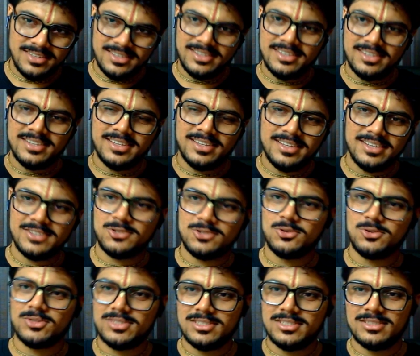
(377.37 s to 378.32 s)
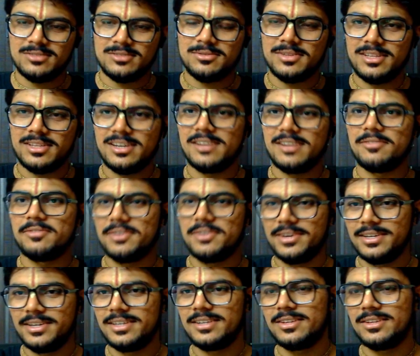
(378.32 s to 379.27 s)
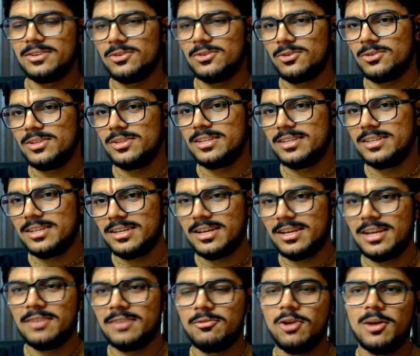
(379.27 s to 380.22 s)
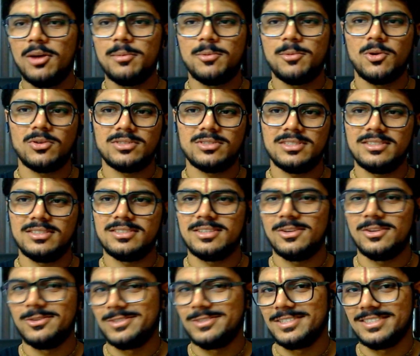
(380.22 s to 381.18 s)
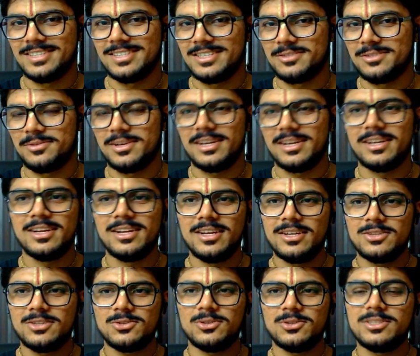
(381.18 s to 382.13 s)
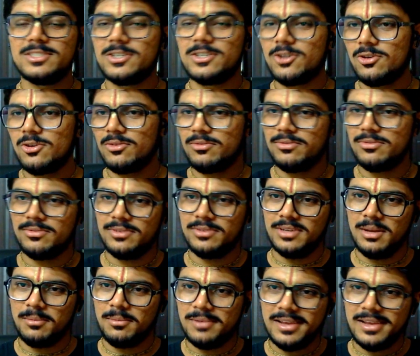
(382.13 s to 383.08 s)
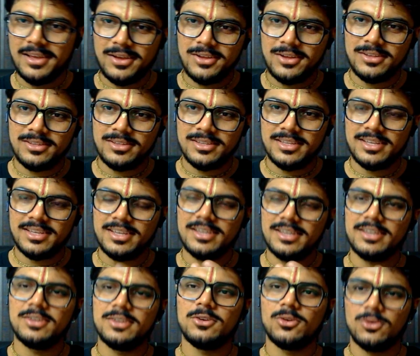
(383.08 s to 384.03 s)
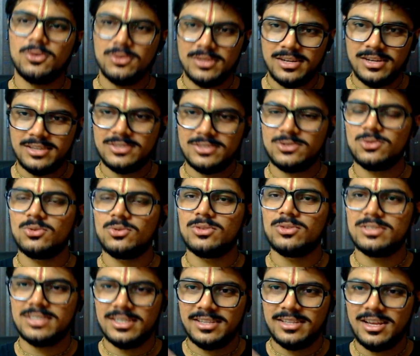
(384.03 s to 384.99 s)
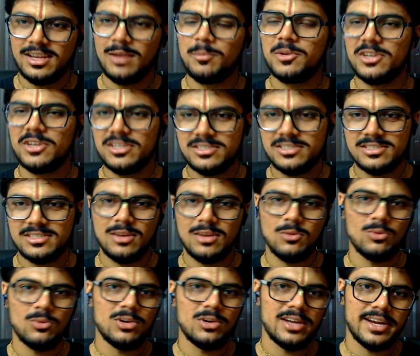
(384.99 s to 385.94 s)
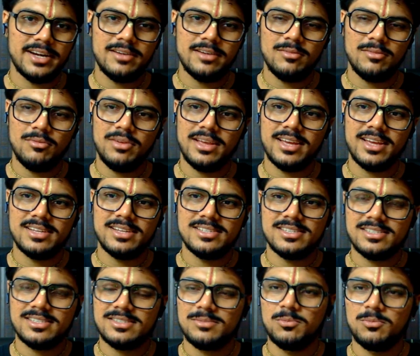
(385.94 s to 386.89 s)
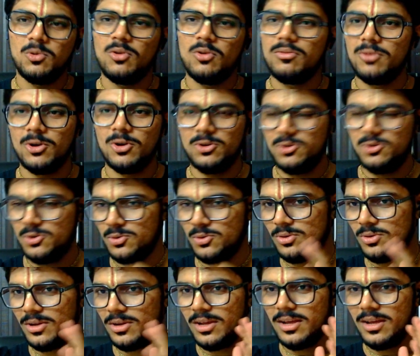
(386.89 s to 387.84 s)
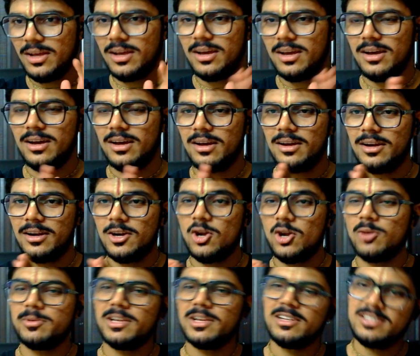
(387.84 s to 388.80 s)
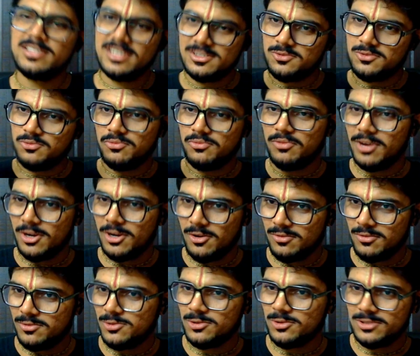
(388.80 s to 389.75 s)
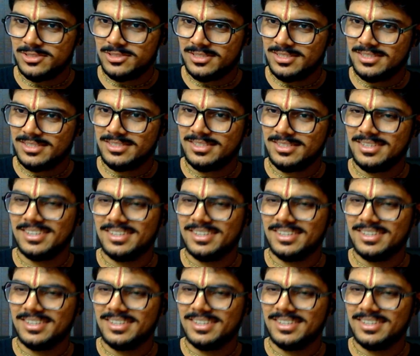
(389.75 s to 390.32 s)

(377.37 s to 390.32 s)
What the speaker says: the resources with different the Envoy proxy solutions as well. So instead of doubling the resource and the computational overhead, we can just move on to adopting just one of those